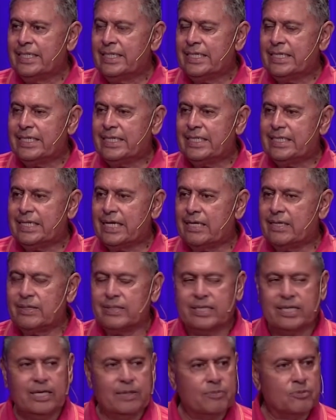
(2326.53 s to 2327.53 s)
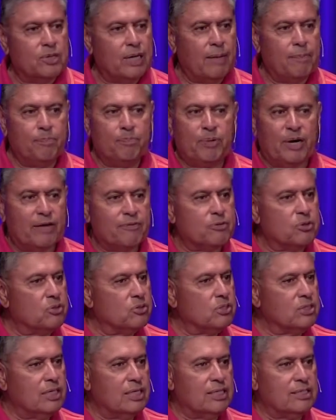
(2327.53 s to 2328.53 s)
And I could I buffed those
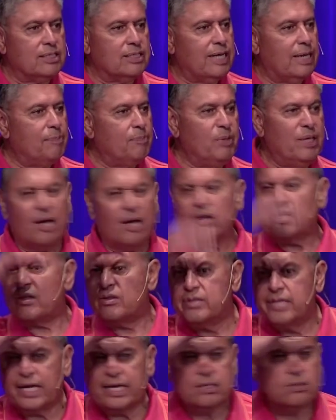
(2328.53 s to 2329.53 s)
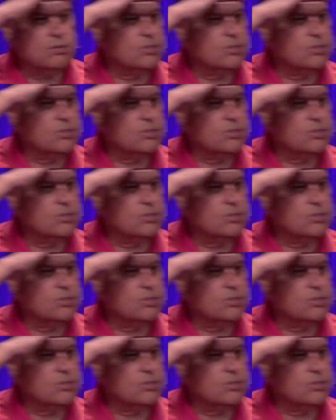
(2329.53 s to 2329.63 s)
things, and I'd be out all night to